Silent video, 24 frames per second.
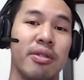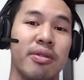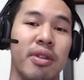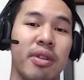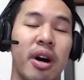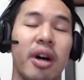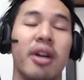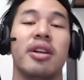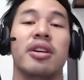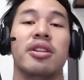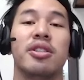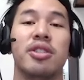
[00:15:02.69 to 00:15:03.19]

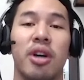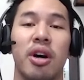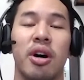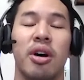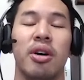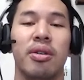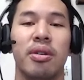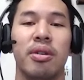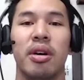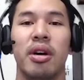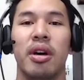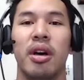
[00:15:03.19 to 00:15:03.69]
on its
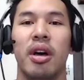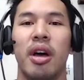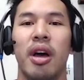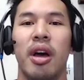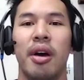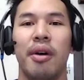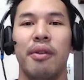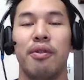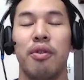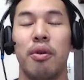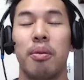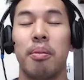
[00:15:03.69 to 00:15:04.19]
own.
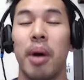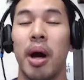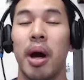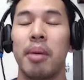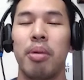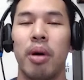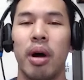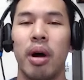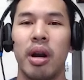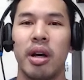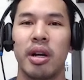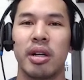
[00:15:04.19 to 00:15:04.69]
For my
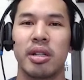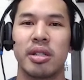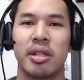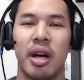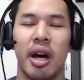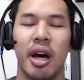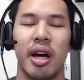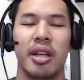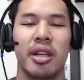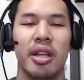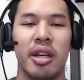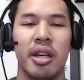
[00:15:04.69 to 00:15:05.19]
products,
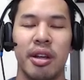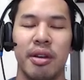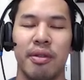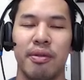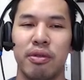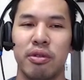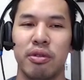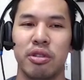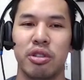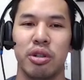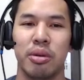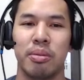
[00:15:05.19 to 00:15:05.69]
I did
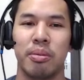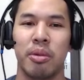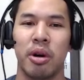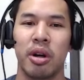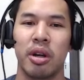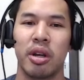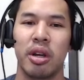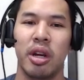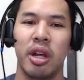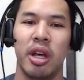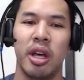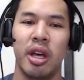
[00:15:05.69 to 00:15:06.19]
influencer
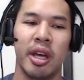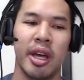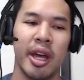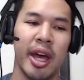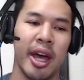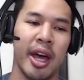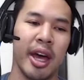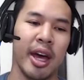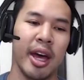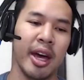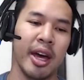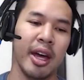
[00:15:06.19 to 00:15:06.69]
marketing
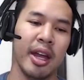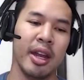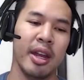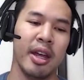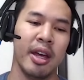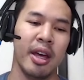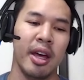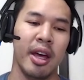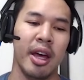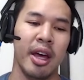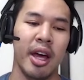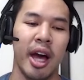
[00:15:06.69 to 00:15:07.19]
and
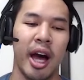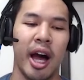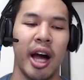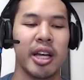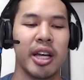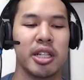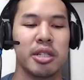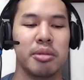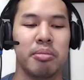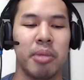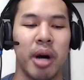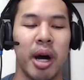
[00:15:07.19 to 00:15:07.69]
I
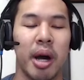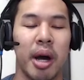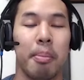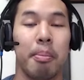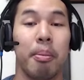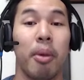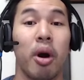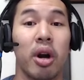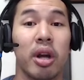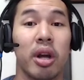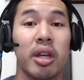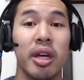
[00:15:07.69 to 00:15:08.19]
guess my
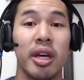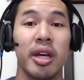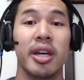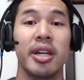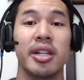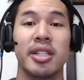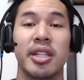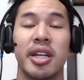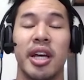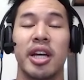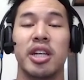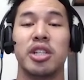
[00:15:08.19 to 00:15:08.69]
market
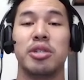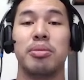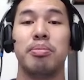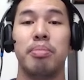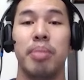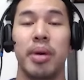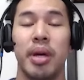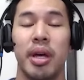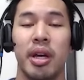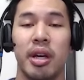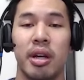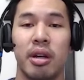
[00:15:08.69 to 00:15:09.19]
isn't as
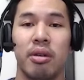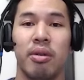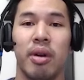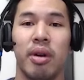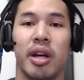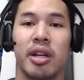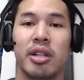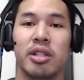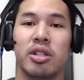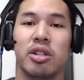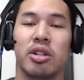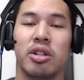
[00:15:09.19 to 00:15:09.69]
big,
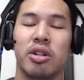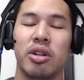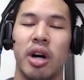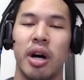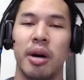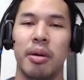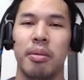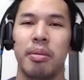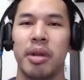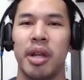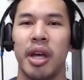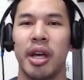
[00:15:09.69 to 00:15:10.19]
right? So
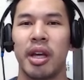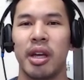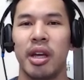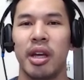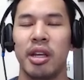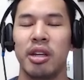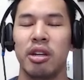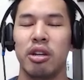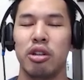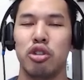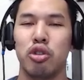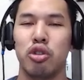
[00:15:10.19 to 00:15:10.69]
I'm like
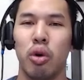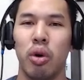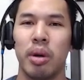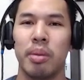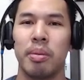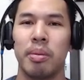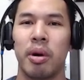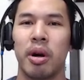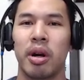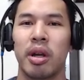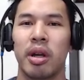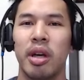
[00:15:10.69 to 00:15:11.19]
in the toy
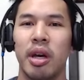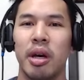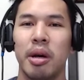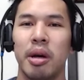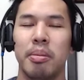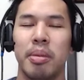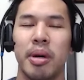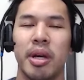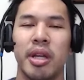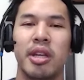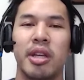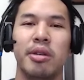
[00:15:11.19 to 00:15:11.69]
market,
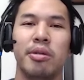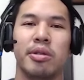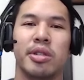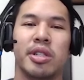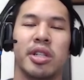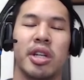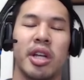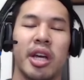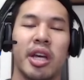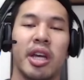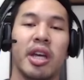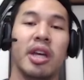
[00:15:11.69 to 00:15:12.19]
but he was
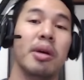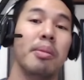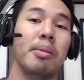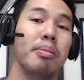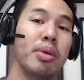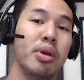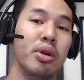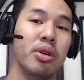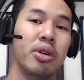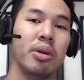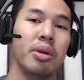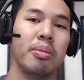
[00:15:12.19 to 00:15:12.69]
like in a
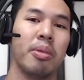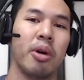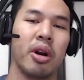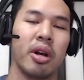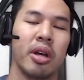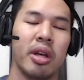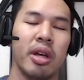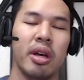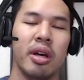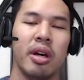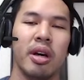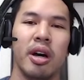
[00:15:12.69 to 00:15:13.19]
beauty
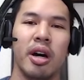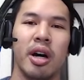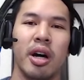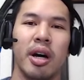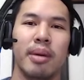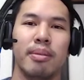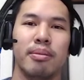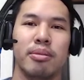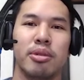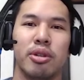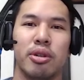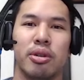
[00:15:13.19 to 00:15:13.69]
market.
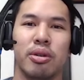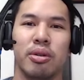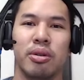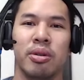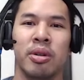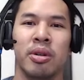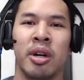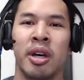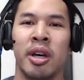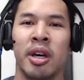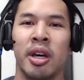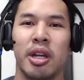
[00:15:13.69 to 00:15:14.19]
Um, so
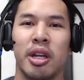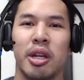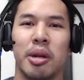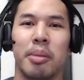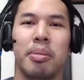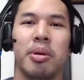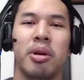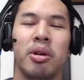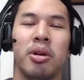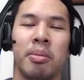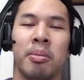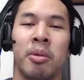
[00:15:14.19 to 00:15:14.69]
the
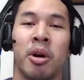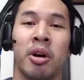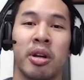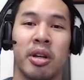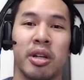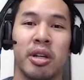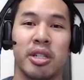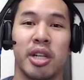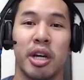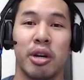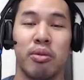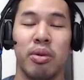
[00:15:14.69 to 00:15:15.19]
beauty market
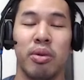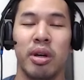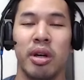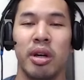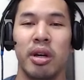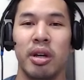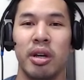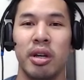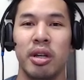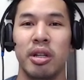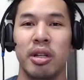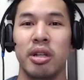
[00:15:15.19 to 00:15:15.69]
is like
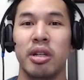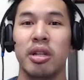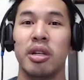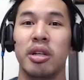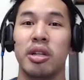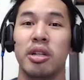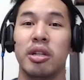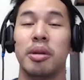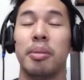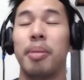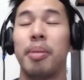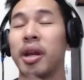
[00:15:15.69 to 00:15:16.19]
really
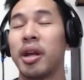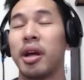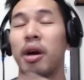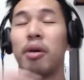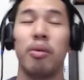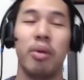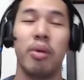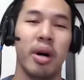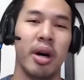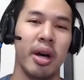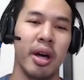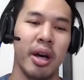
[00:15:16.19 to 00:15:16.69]
depending on
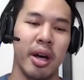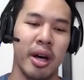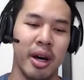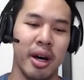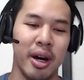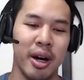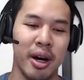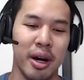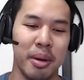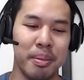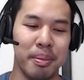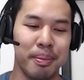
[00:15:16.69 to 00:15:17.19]
what uh,